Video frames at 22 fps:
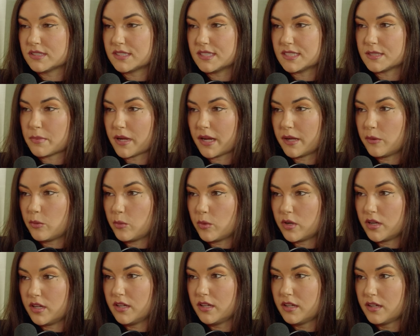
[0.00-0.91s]
despite
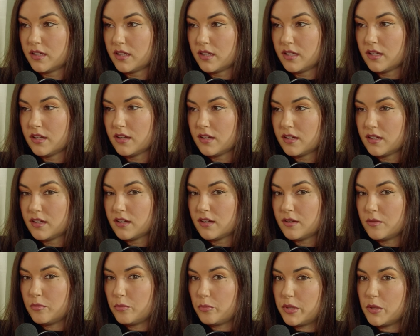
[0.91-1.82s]
what
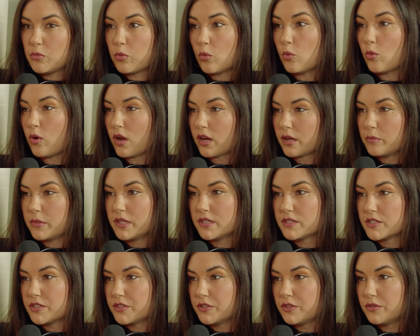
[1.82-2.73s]
people wanted me
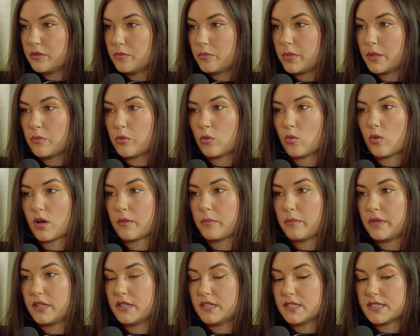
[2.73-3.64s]
to do and people wanted
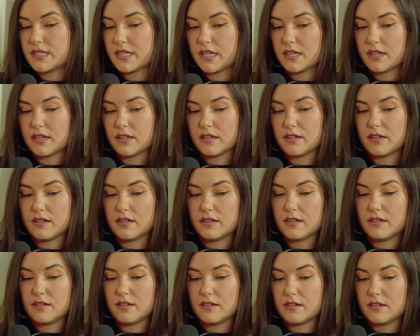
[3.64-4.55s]
me to take
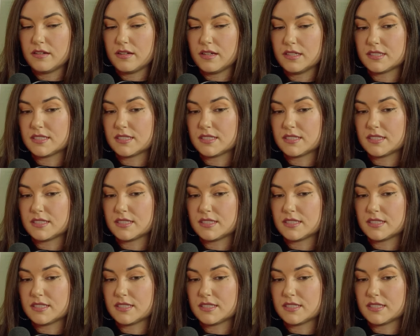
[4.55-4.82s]
a,